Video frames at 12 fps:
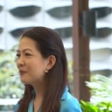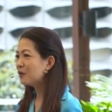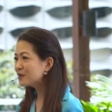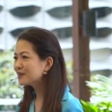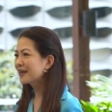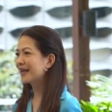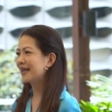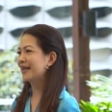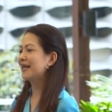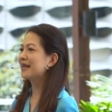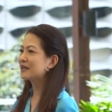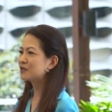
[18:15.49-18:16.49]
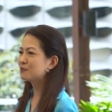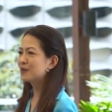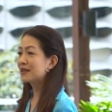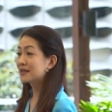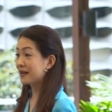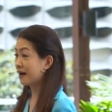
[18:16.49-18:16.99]
Most likely it is
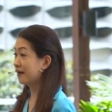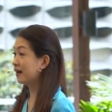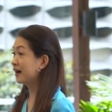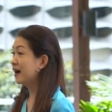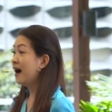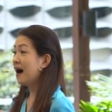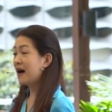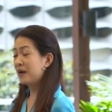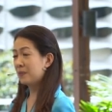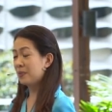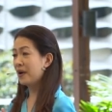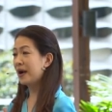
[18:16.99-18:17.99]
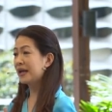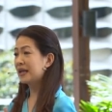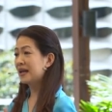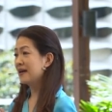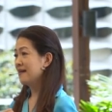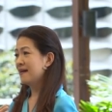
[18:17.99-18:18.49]
because our, our pride
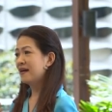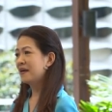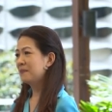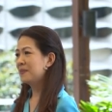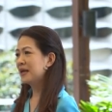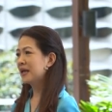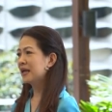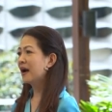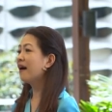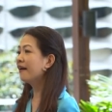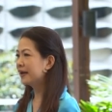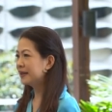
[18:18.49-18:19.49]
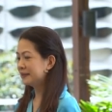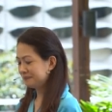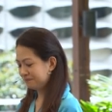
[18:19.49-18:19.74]
are being hurt.